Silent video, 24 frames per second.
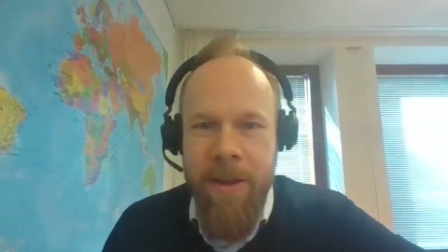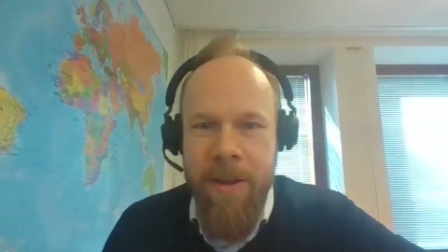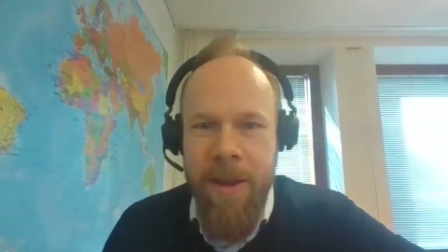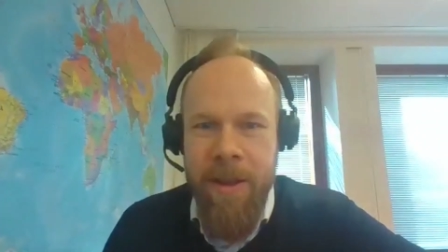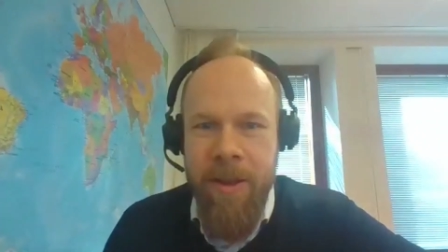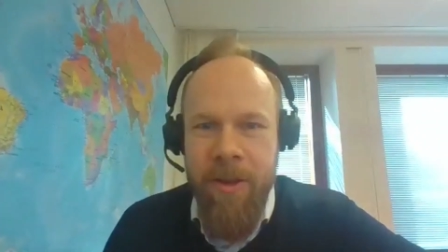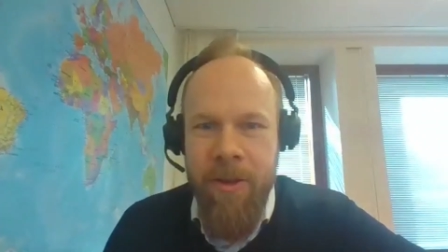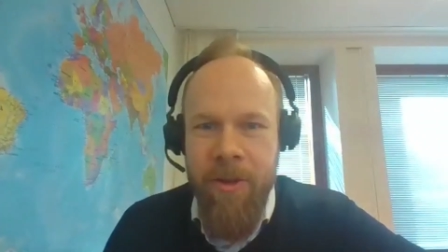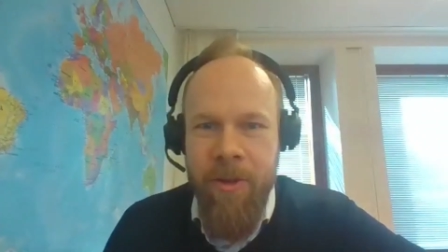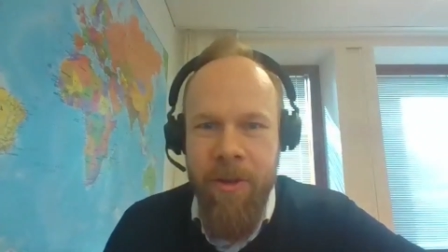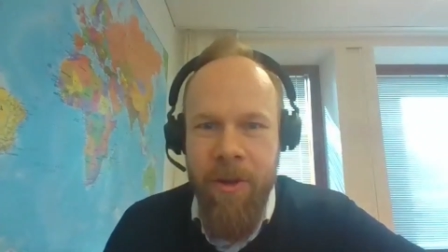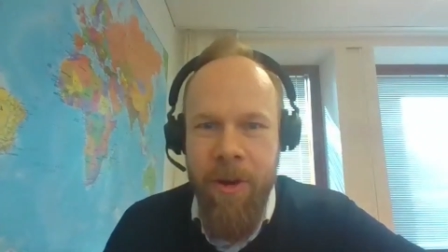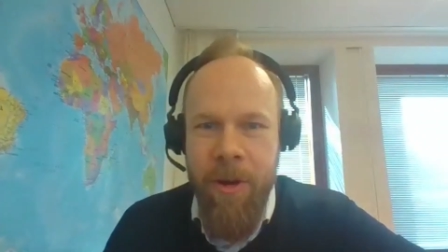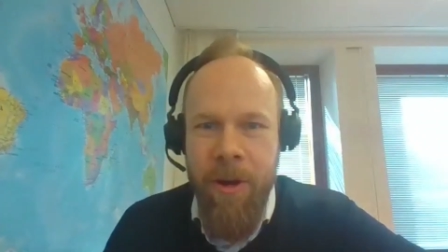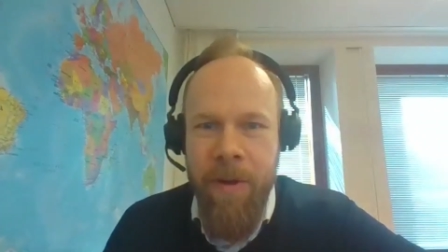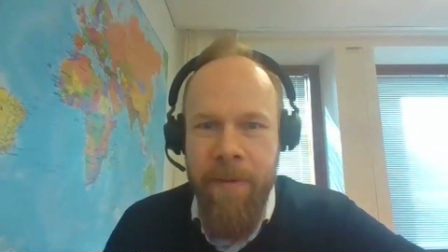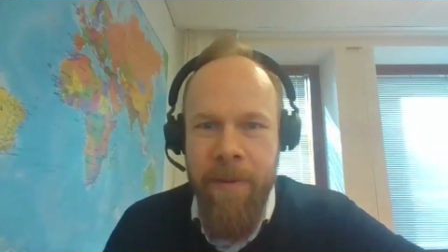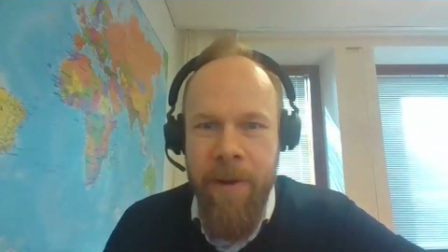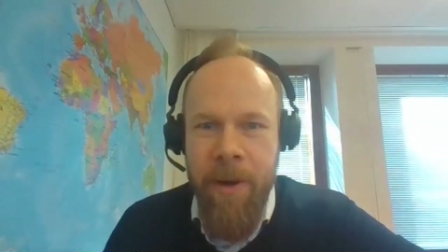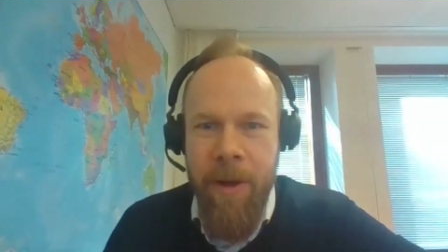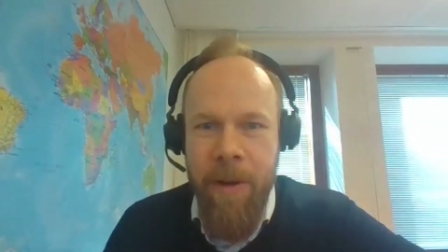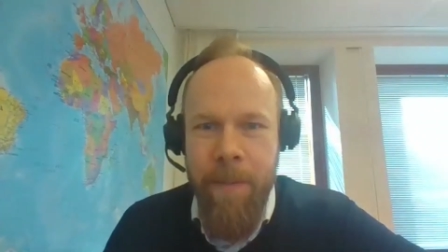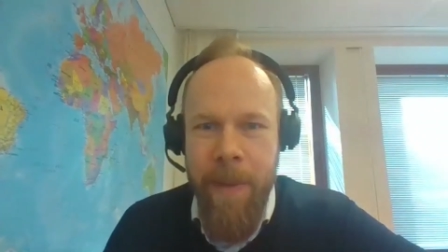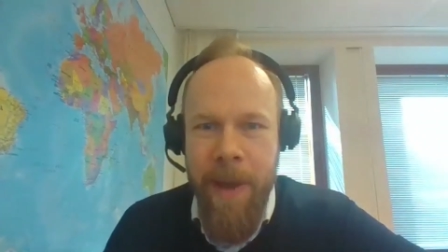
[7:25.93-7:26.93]
that strong
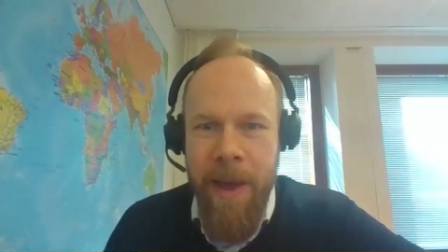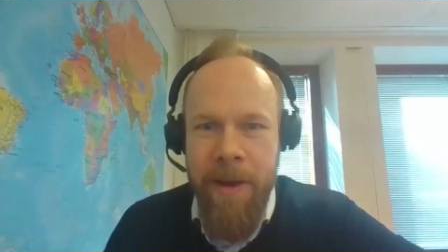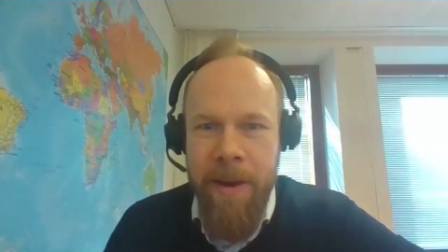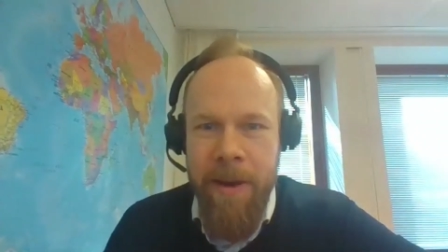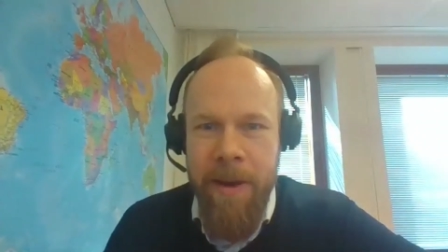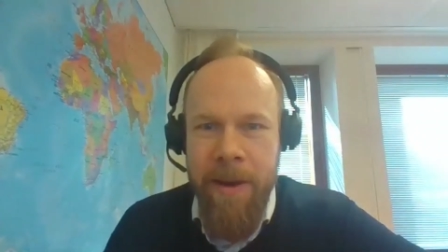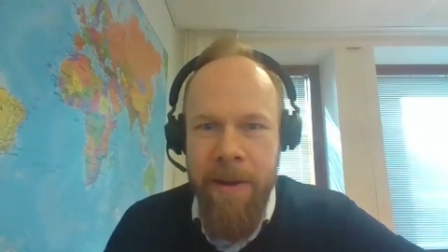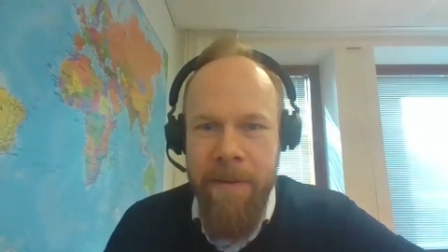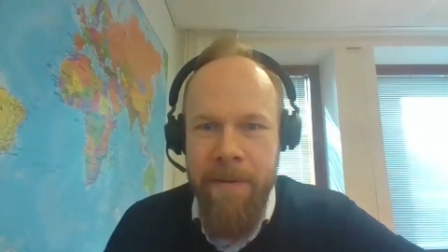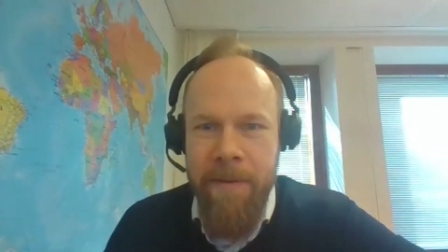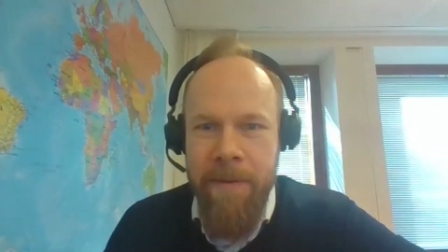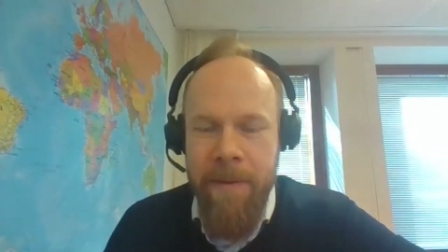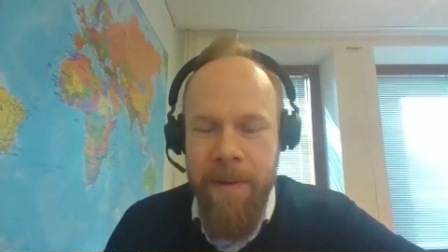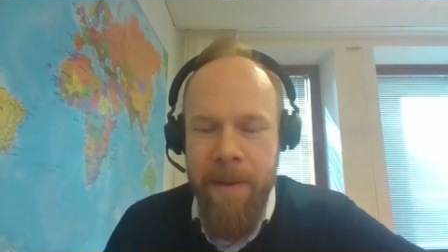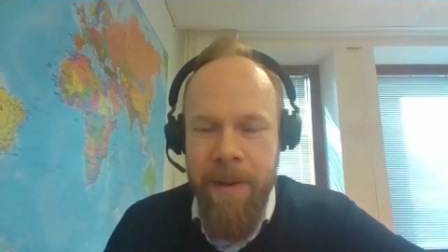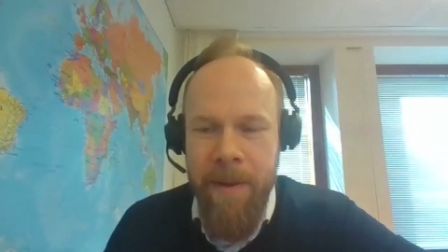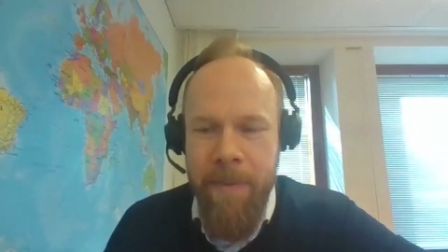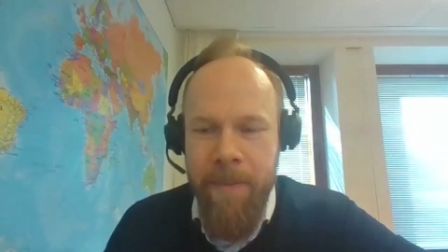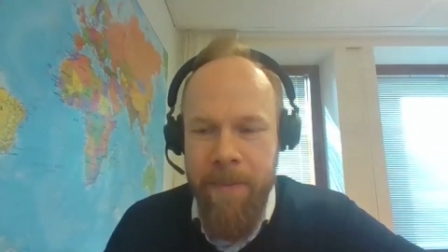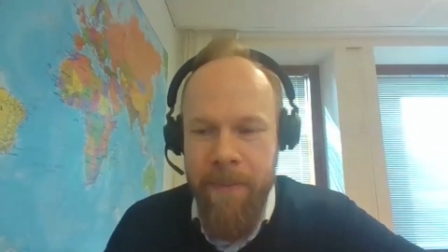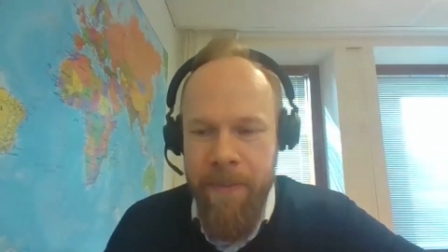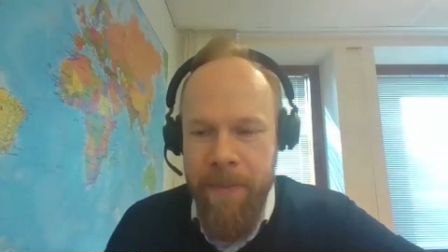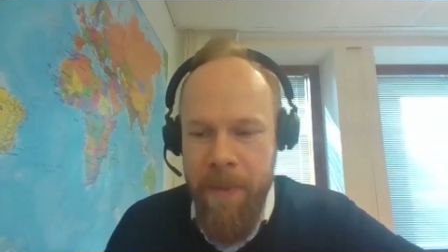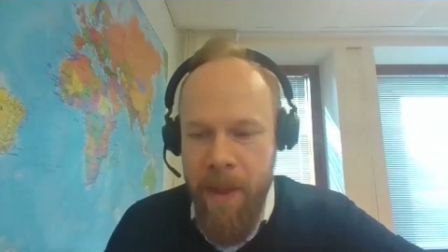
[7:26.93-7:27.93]
of a competitive
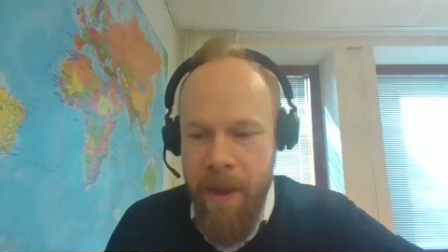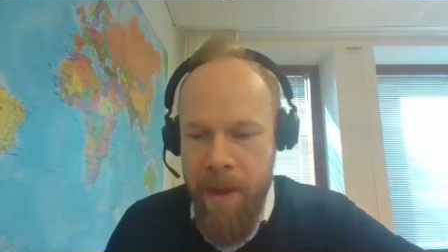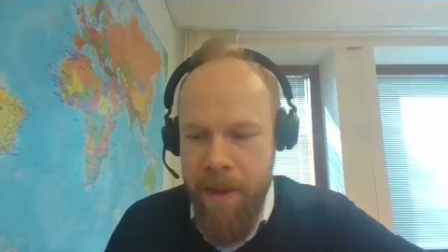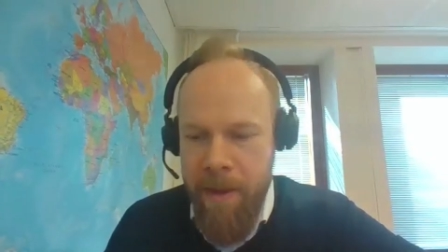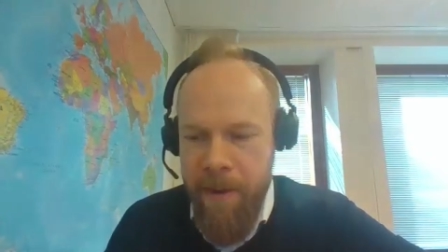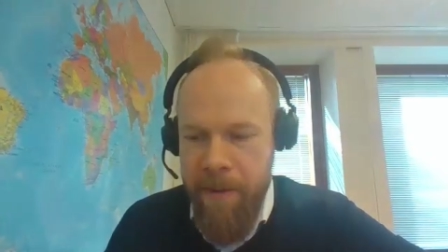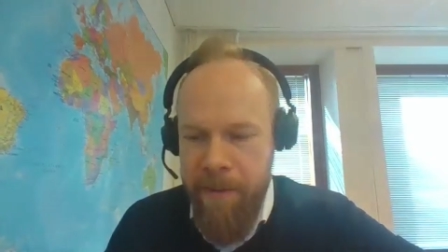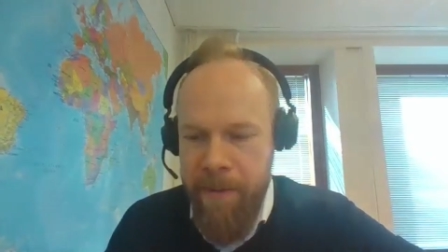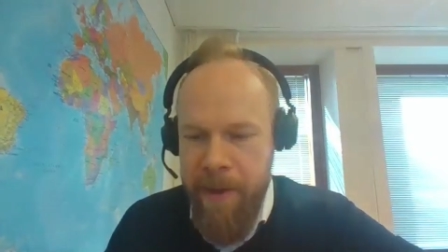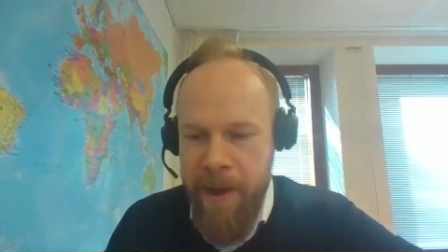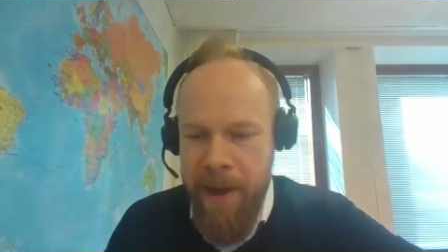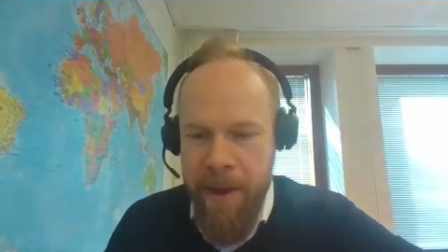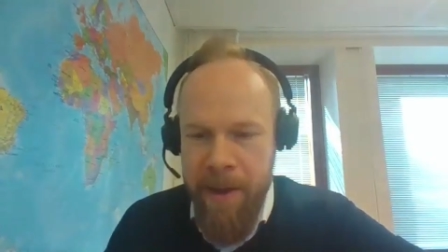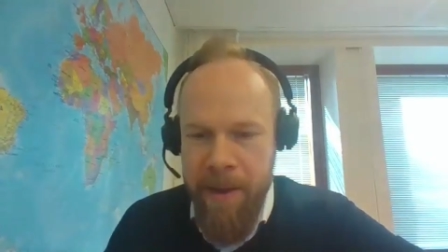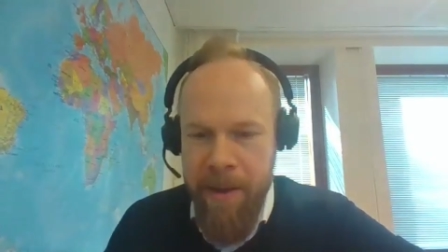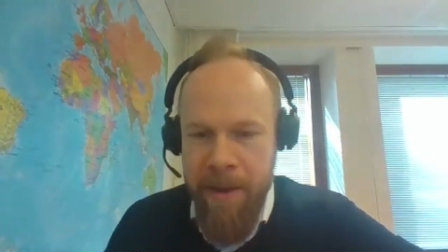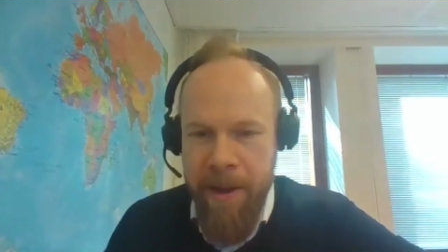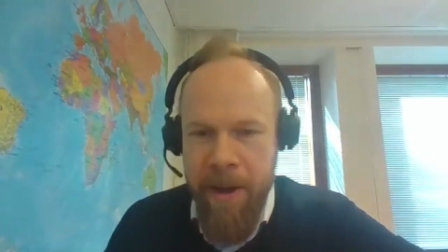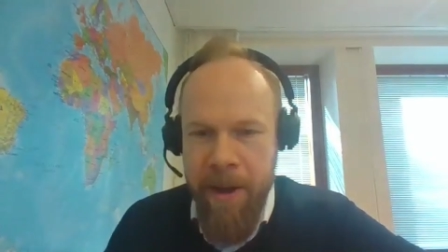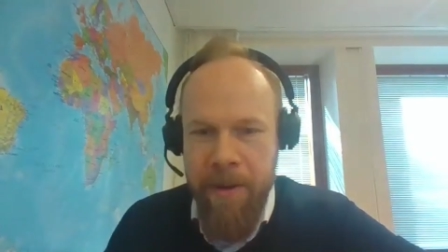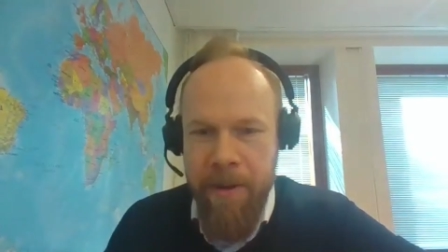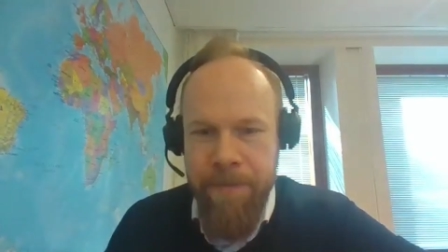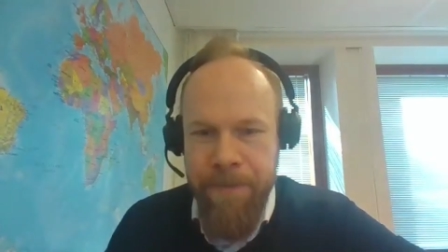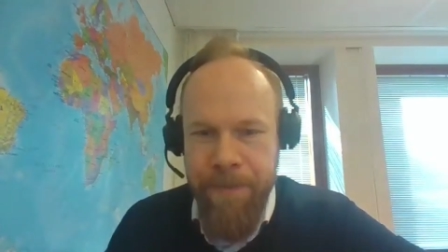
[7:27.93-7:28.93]
um, feeling
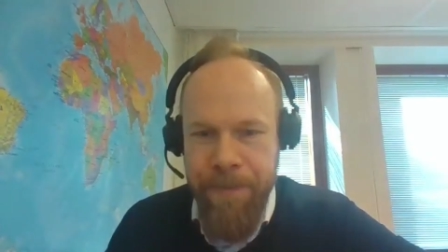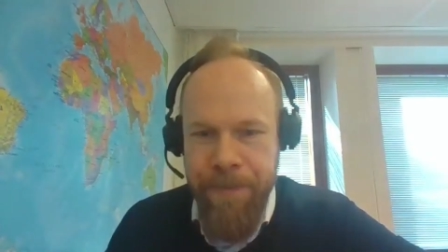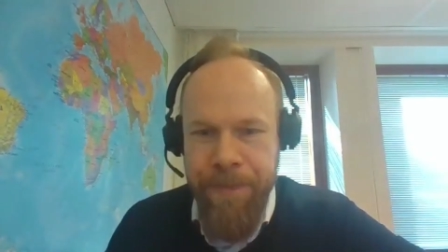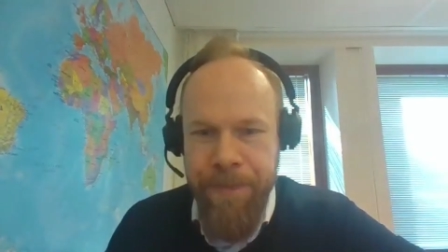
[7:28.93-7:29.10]
there.